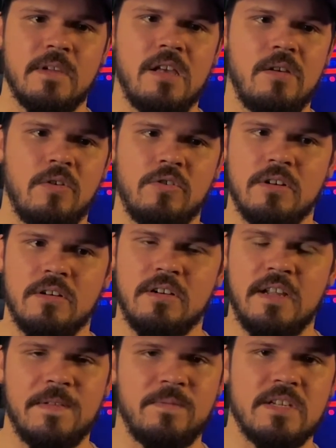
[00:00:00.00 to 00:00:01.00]
Or
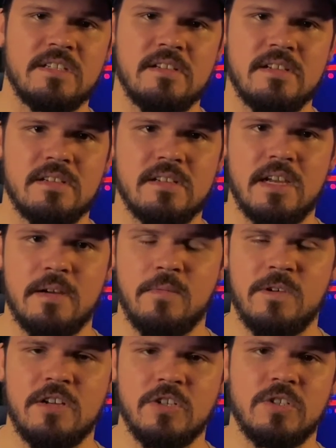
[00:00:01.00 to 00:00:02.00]
if this is like a
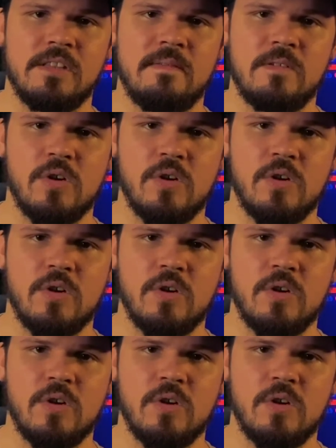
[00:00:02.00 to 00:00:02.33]
production level